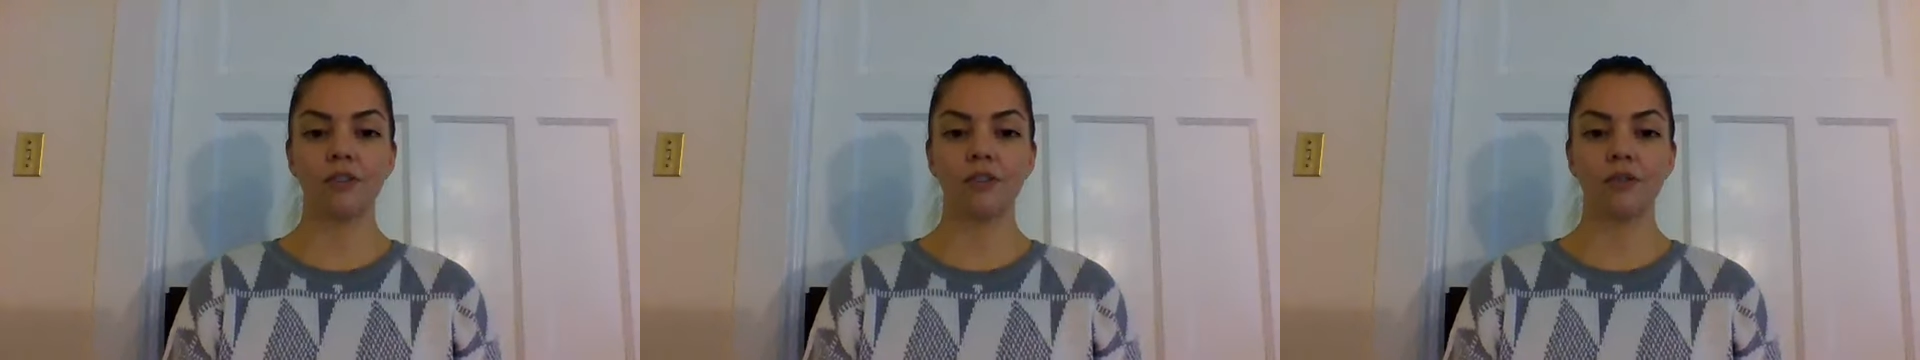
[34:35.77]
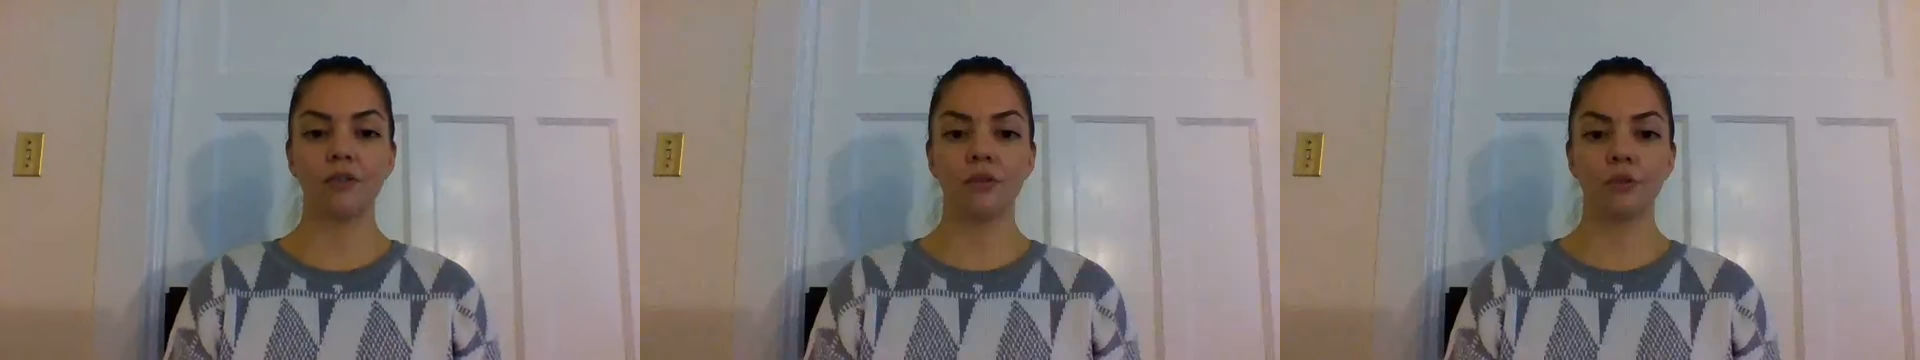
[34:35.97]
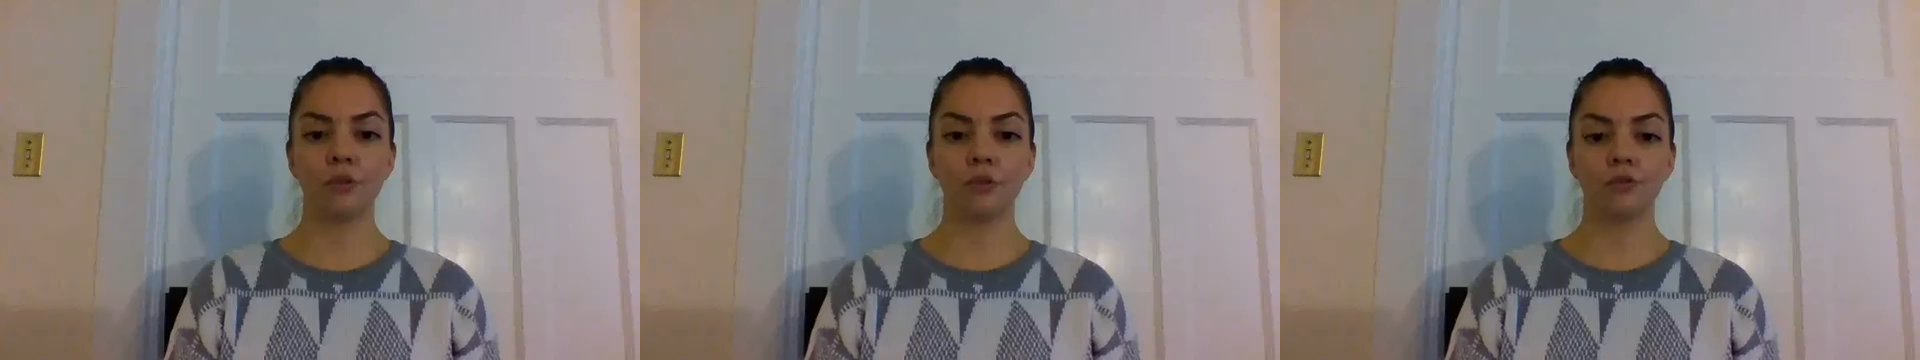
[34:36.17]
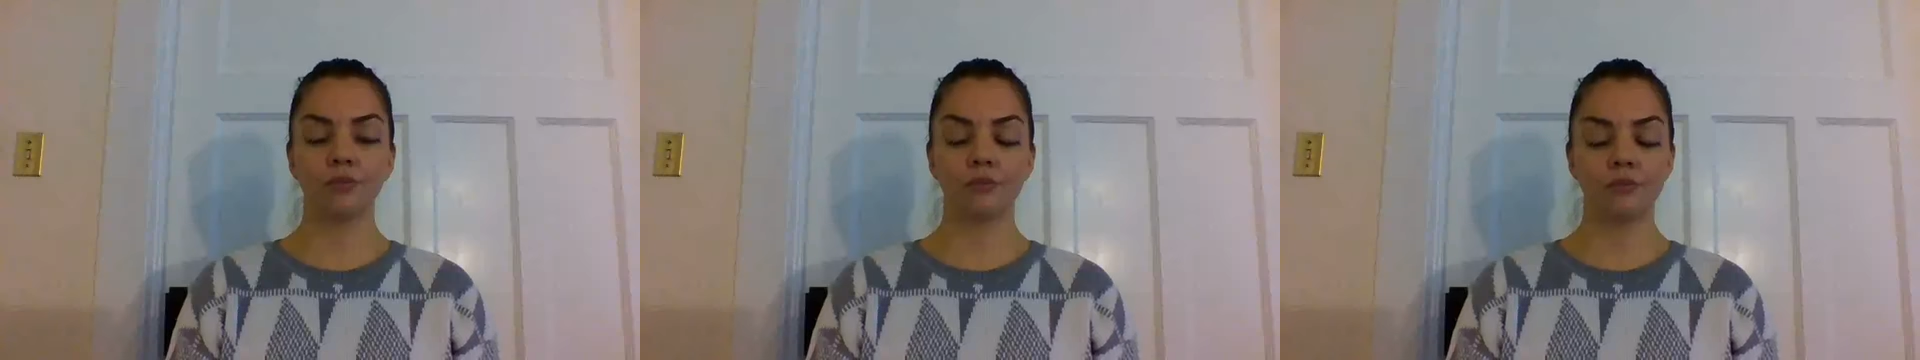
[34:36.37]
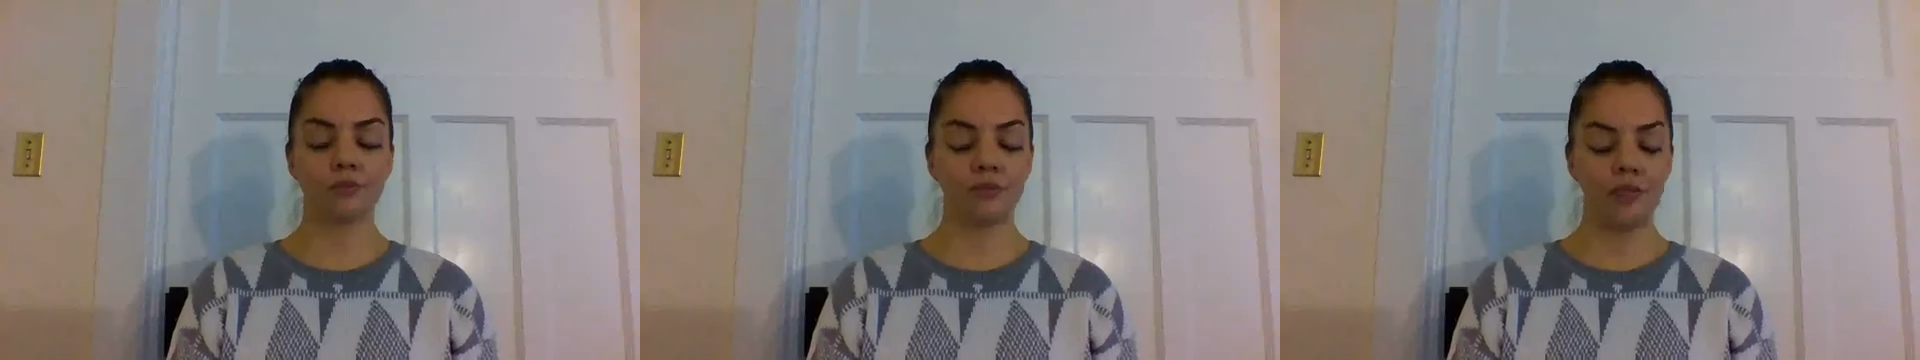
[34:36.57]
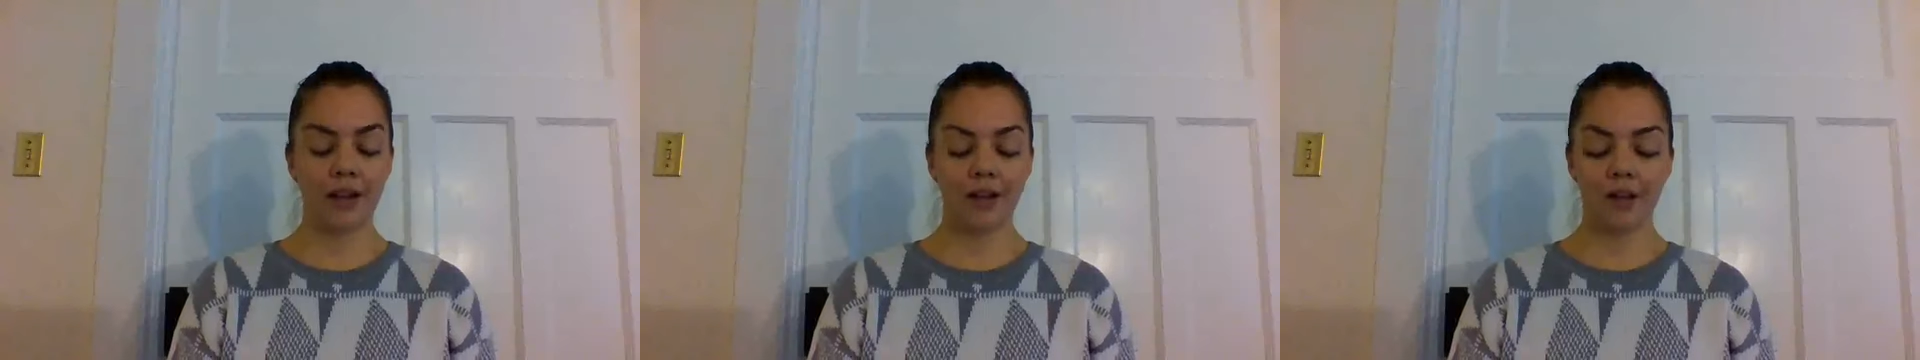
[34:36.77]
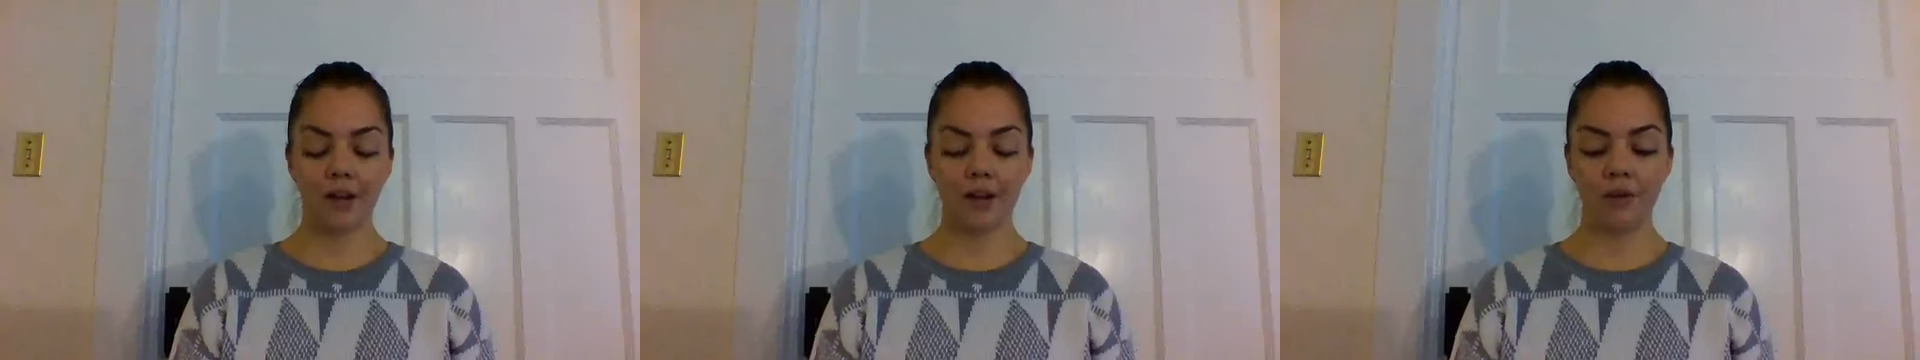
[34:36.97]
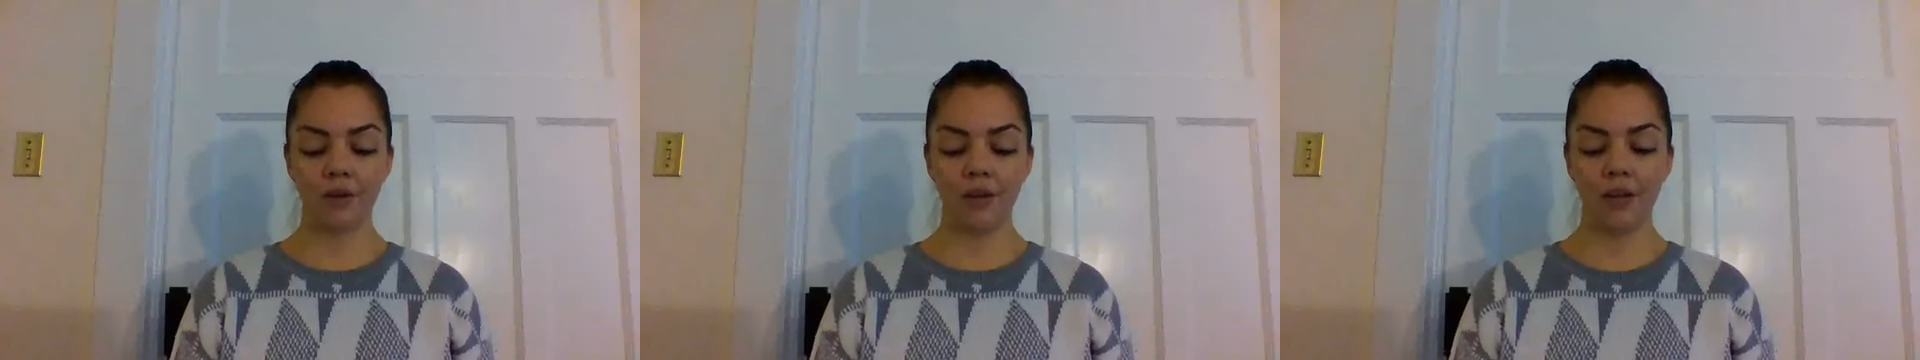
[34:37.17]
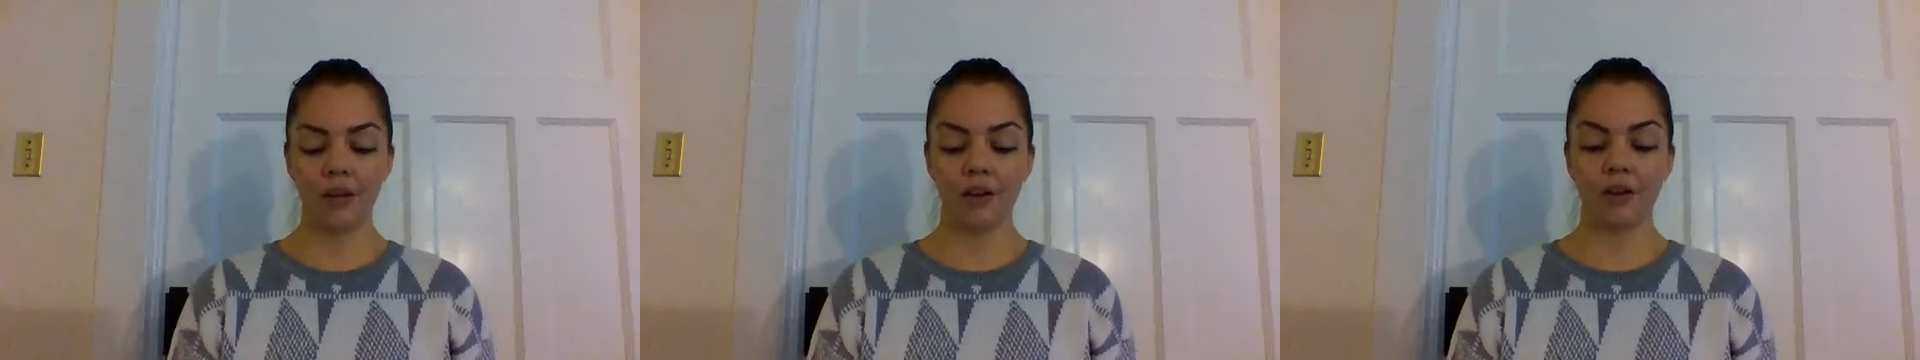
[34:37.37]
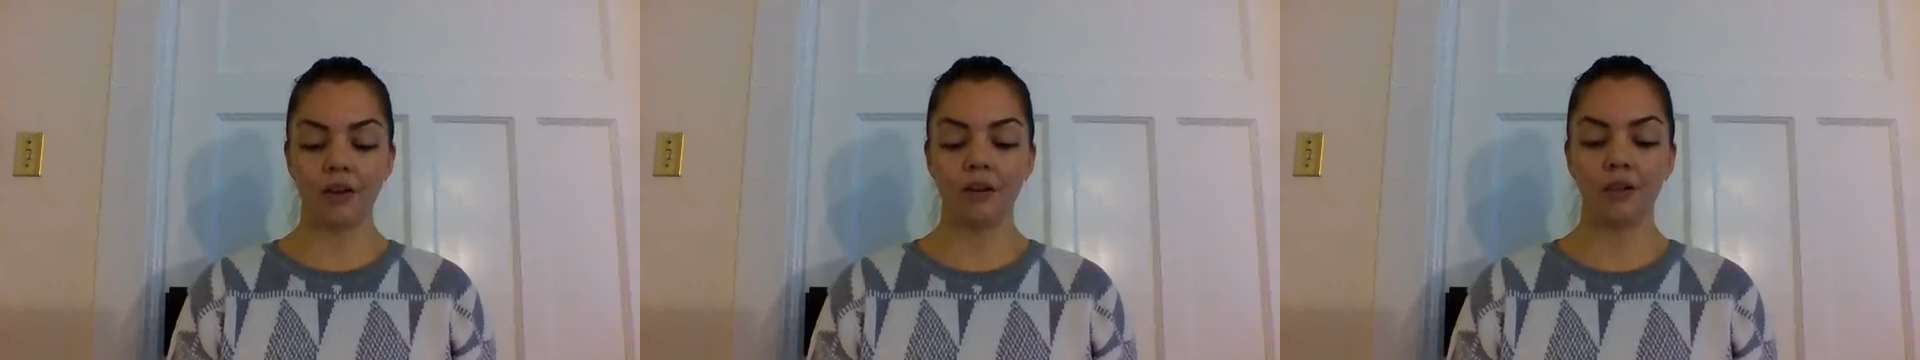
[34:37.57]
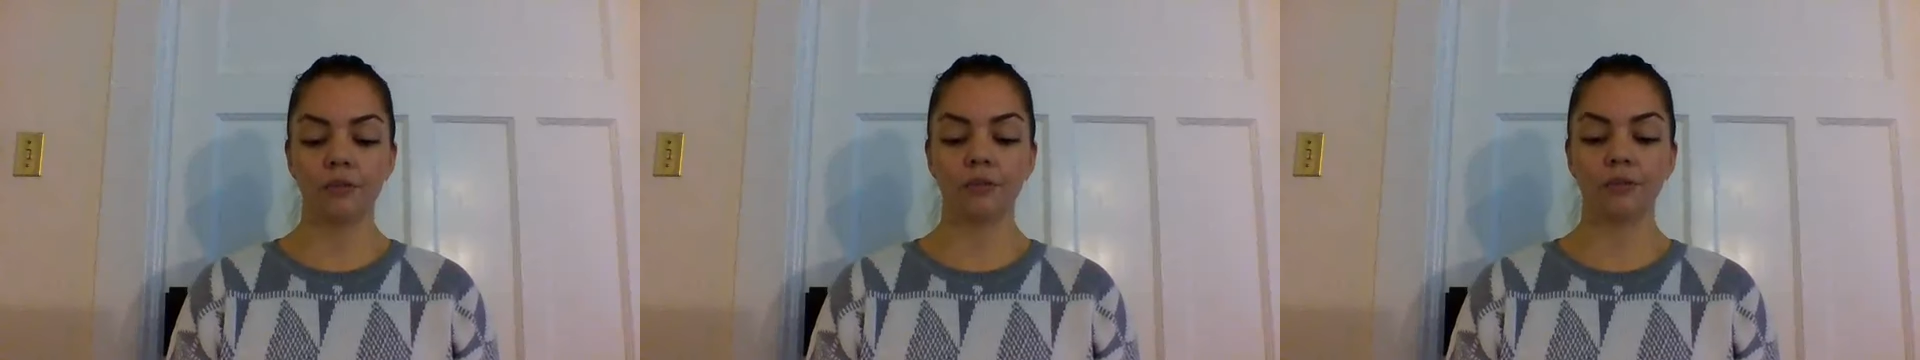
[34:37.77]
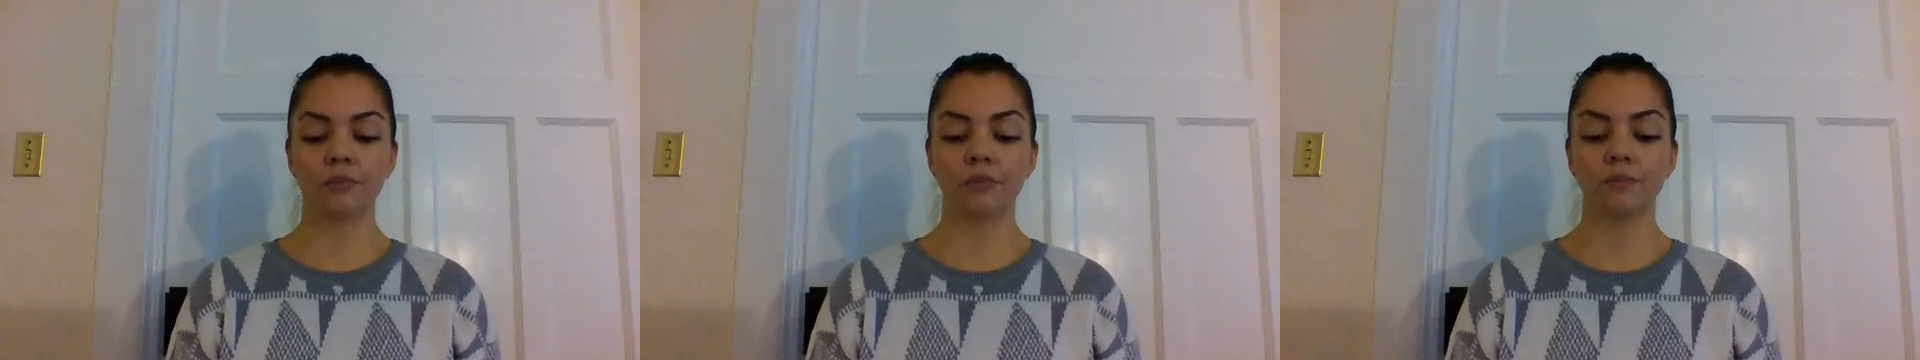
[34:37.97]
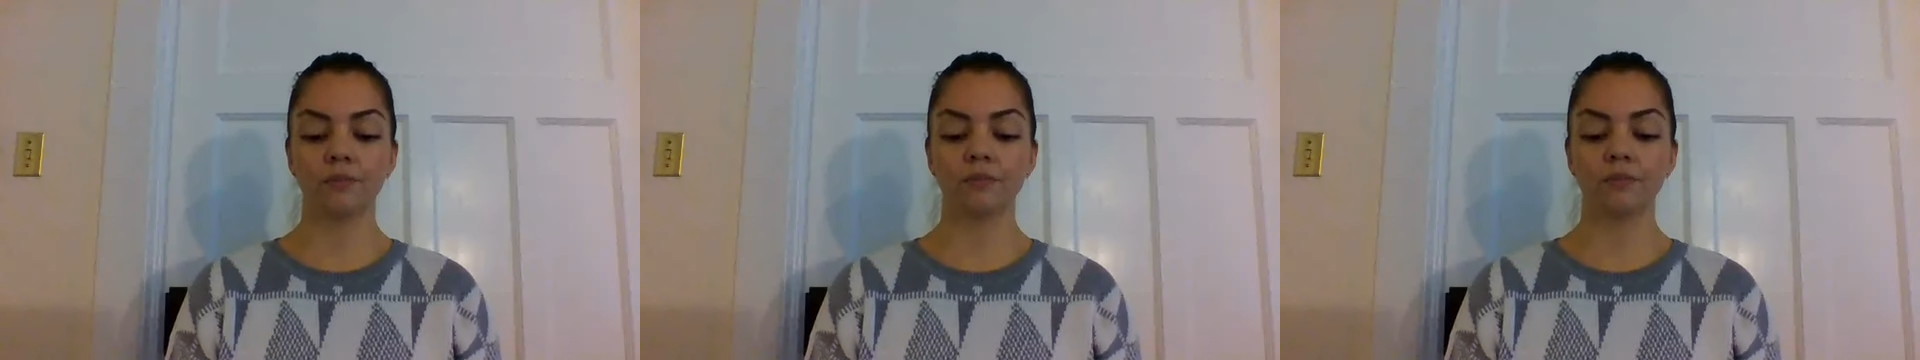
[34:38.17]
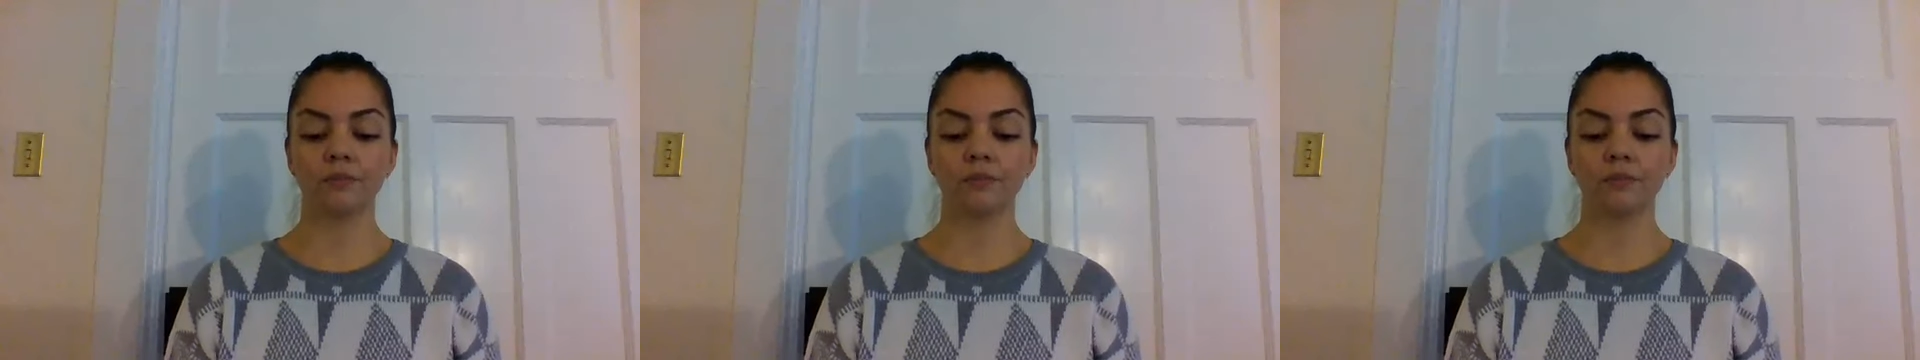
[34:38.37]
to let go here.